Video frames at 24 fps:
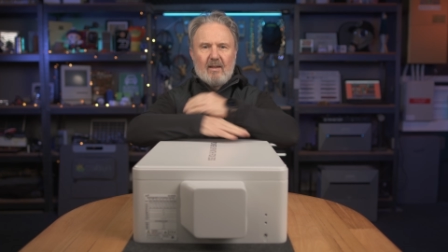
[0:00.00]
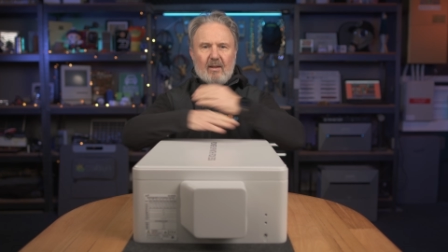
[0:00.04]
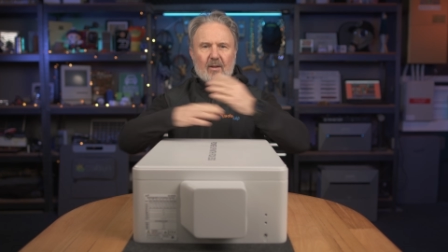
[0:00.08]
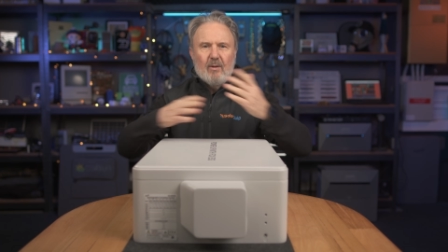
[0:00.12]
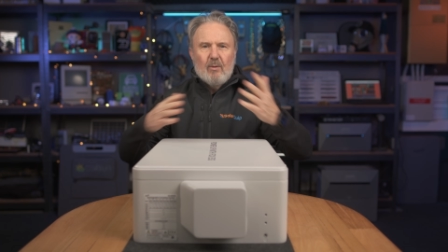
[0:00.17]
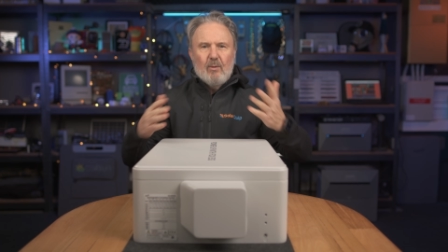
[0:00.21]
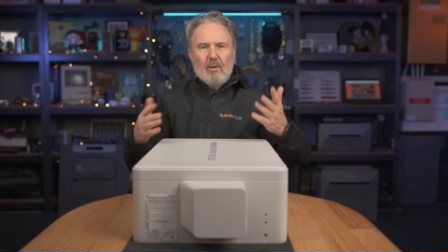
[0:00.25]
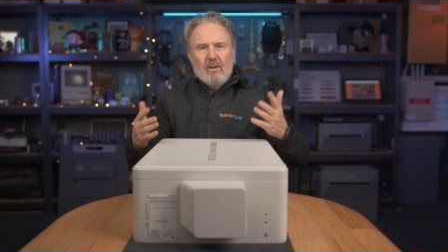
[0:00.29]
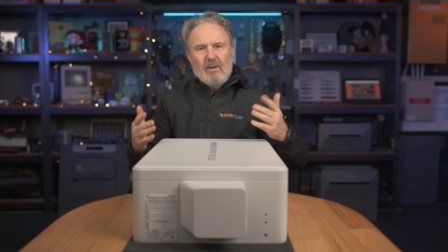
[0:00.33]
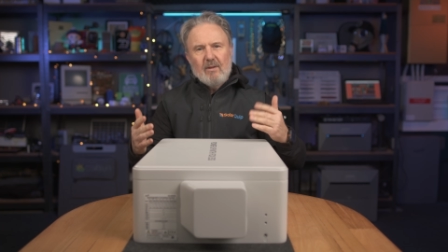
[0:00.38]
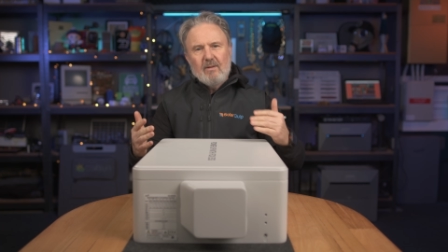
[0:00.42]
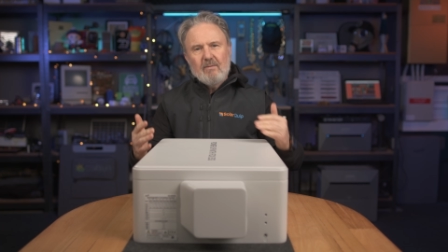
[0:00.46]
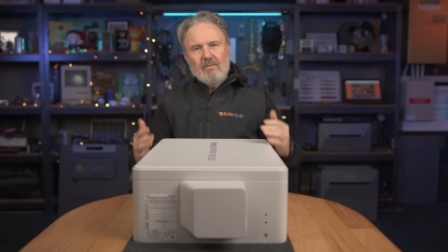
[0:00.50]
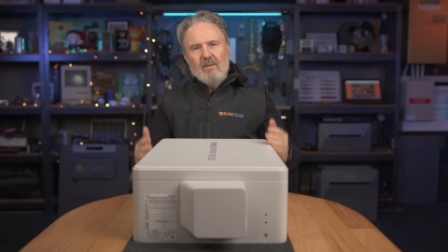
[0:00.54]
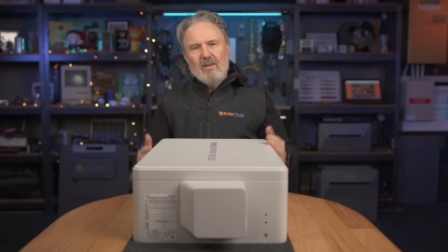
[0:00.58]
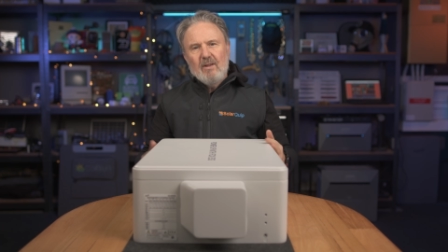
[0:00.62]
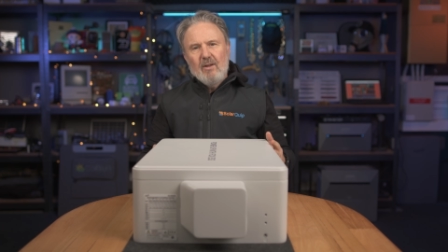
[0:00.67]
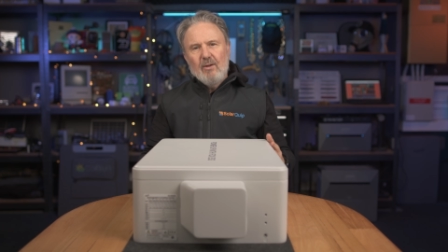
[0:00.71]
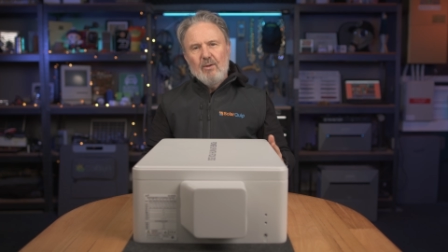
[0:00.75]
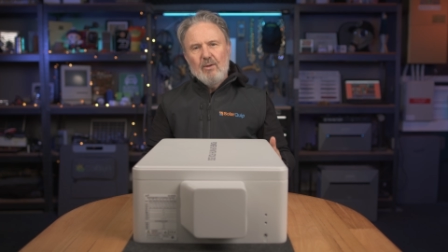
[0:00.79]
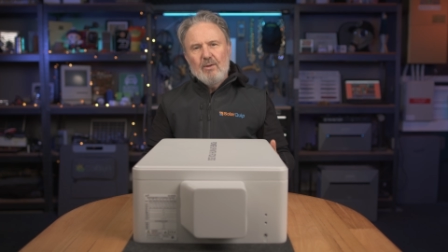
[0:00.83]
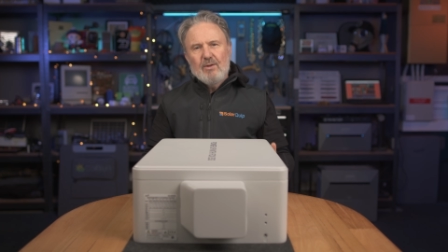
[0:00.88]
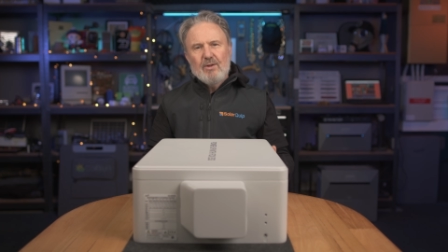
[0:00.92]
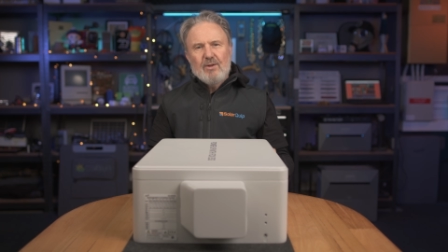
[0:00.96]
Well,
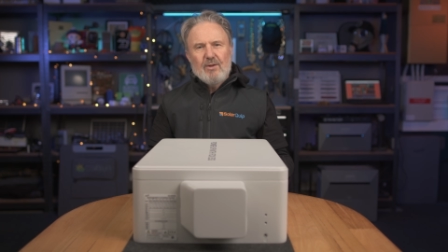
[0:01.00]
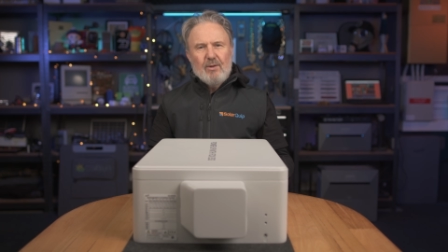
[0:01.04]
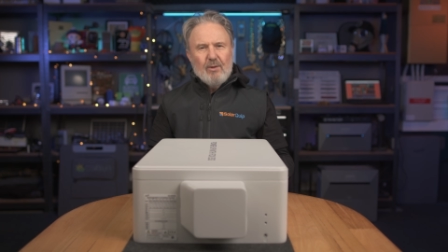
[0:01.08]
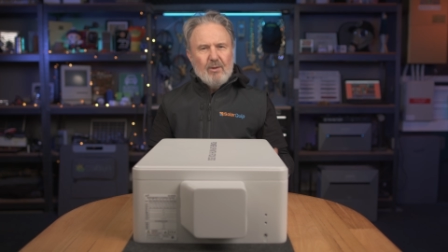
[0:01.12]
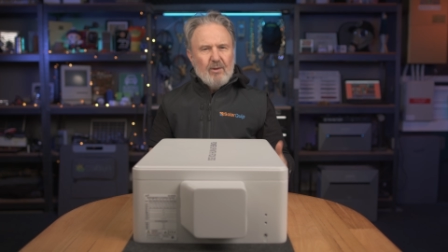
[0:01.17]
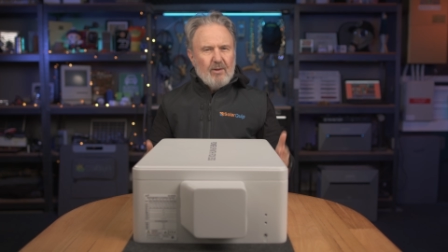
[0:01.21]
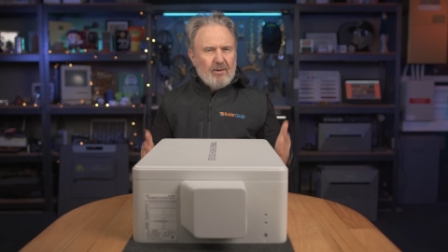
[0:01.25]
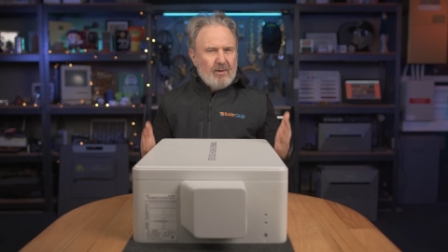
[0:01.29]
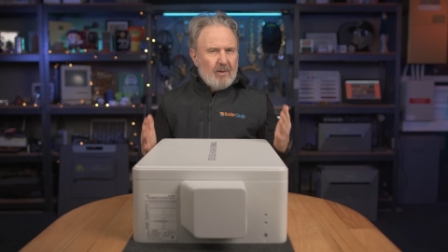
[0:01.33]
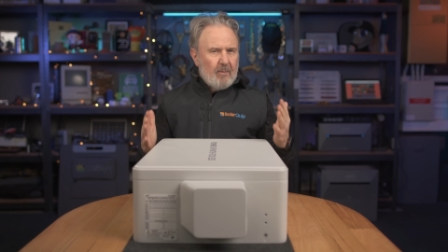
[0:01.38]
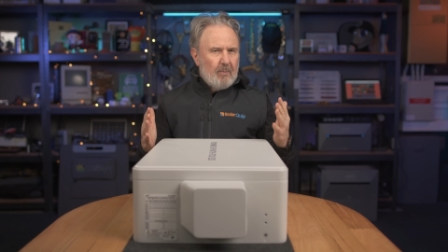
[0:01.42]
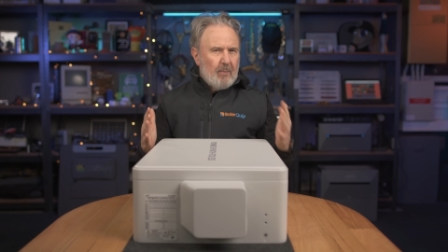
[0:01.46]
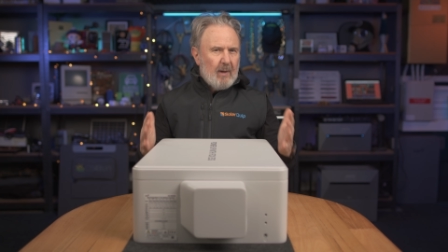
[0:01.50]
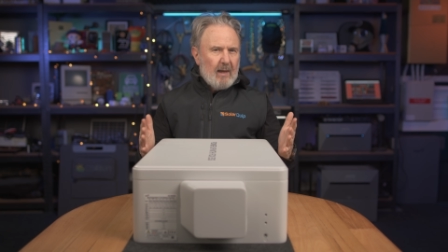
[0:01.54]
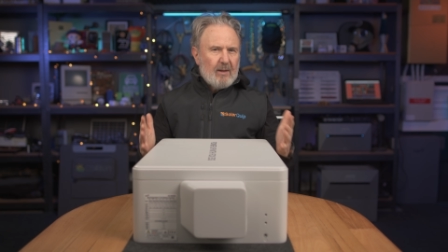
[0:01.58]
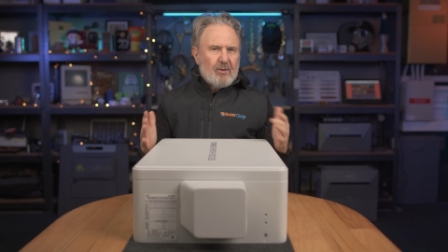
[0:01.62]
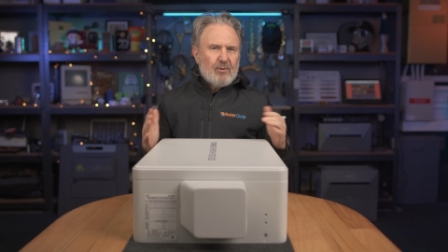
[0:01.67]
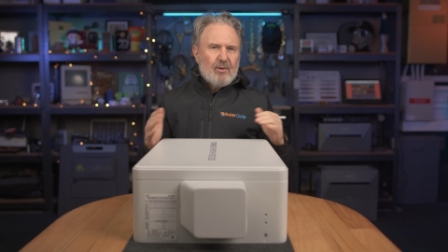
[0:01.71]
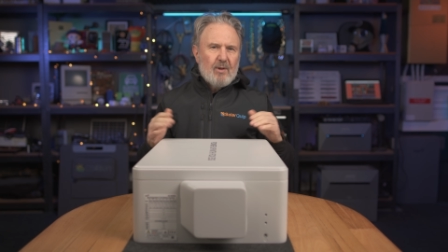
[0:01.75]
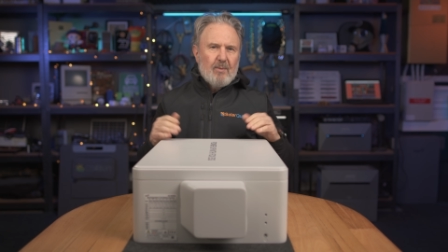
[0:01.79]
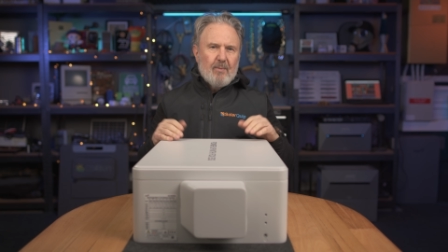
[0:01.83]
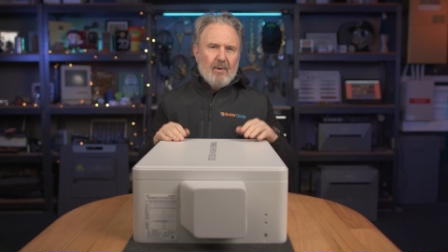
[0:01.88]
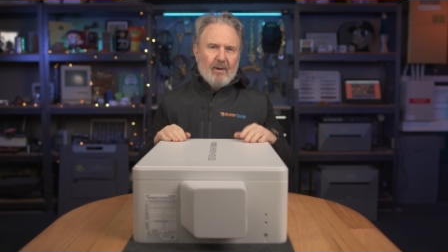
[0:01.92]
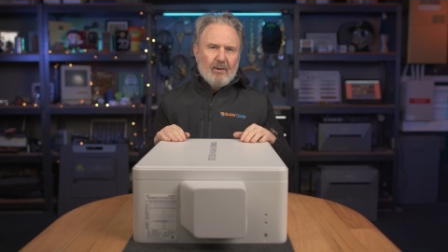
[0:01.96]
you saw the
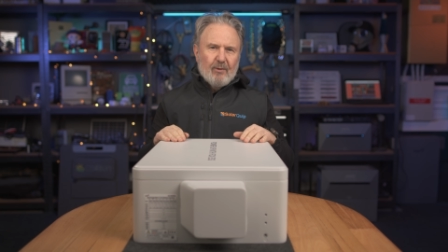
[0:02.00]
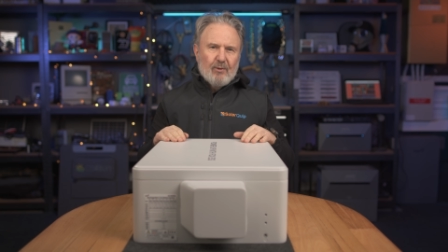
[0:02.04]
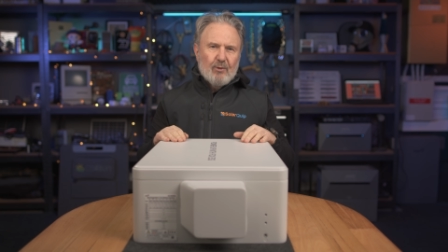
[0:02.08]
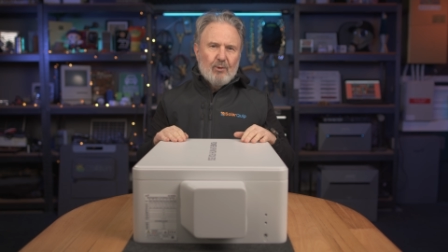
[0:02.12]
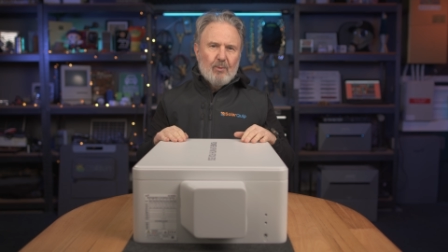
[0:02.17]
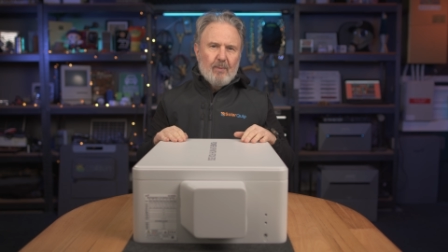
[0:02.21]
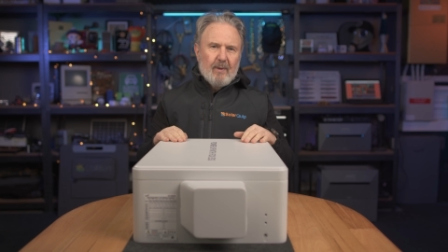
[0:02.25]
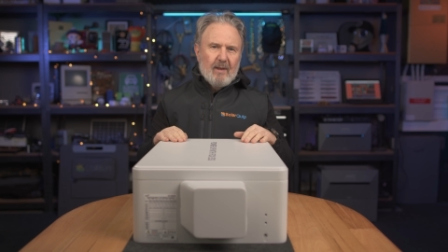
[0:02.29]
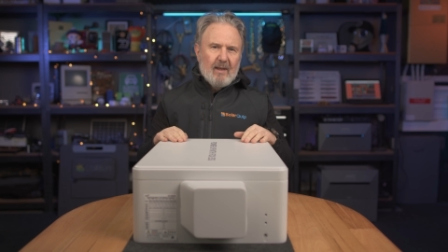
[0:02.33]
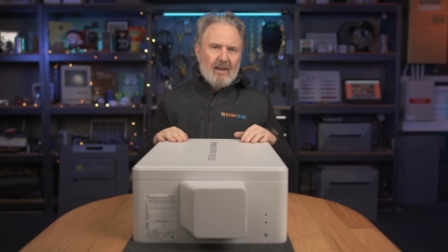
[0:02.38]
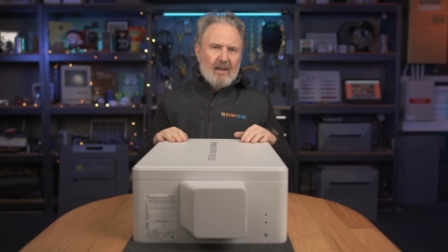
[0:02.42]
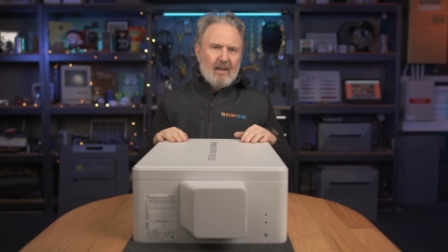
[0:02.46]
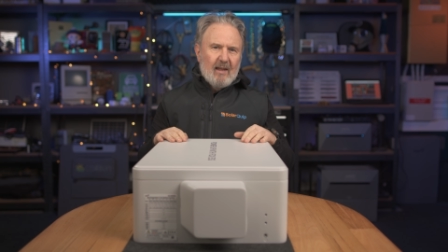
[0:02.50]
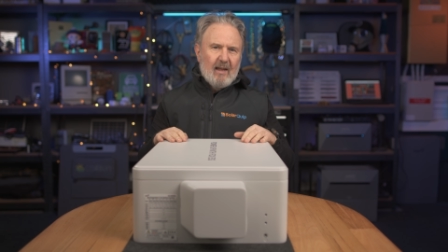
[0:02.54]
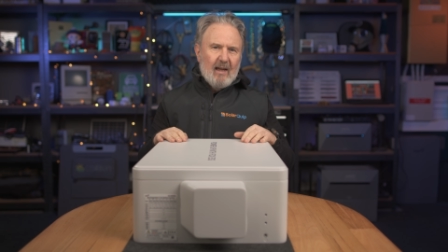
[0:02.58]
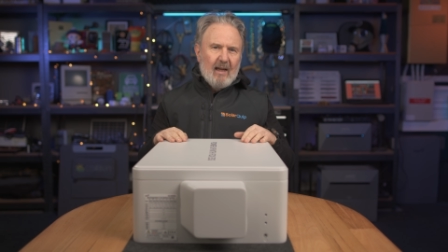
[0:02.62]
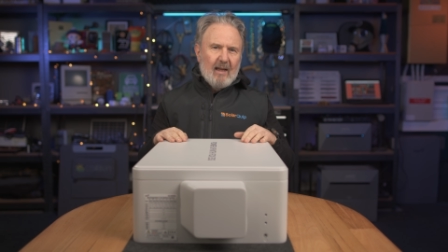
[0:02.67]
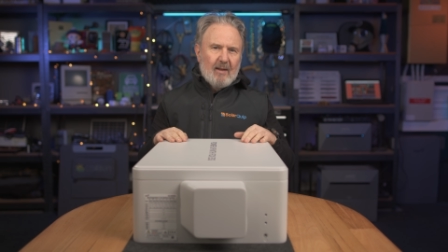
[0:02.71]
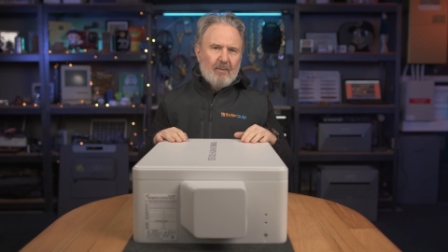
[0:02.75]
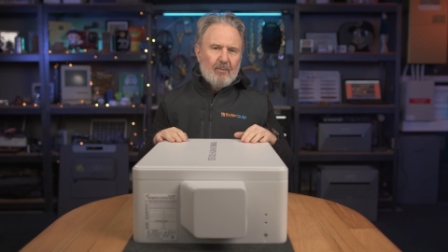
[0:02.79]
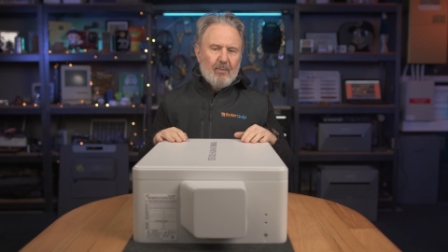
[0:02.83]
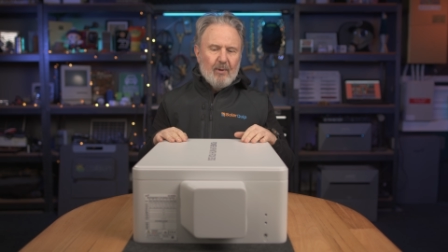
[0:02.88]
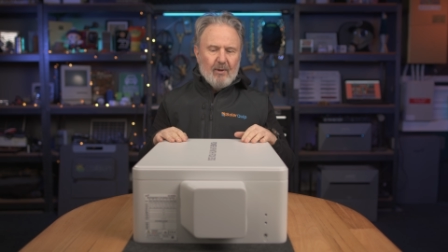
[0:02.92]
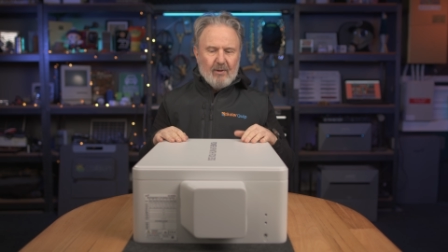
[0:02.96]
battery module being
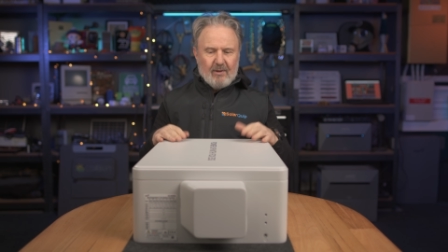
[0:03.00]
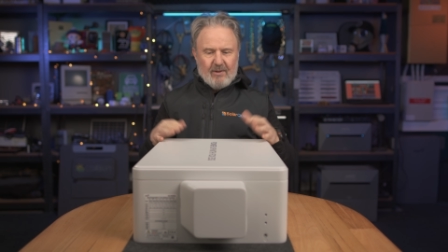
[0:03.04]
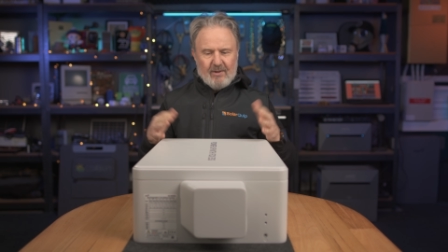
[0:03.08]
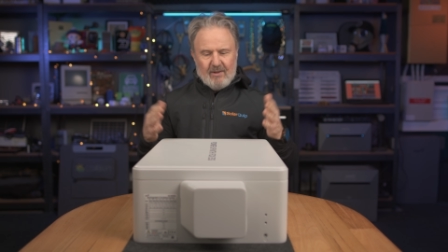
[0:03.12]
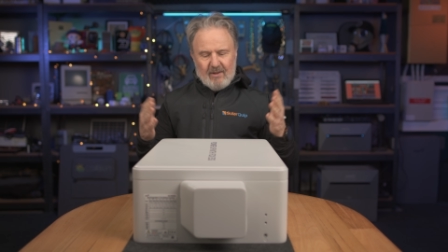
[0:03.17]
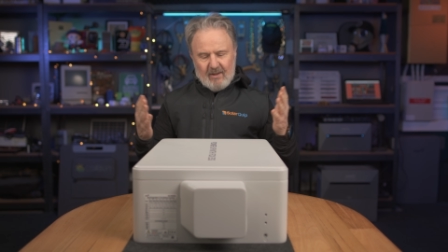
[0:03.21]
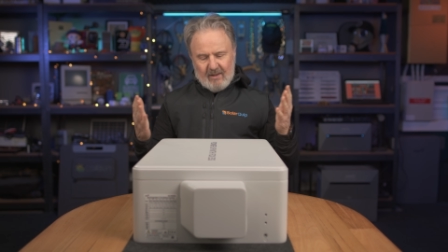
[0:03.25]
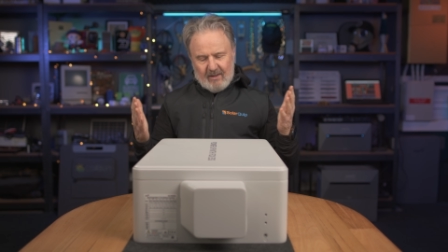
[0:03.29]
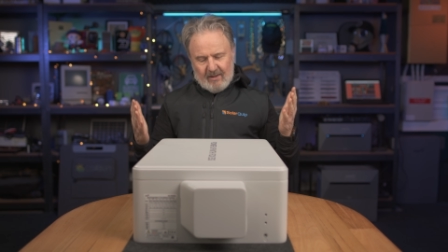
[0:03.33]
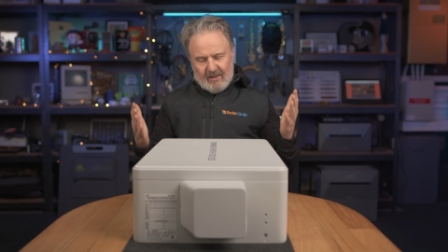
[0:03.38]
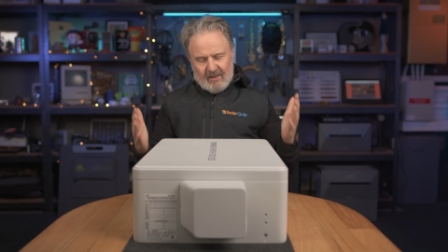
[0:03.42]
unboxed.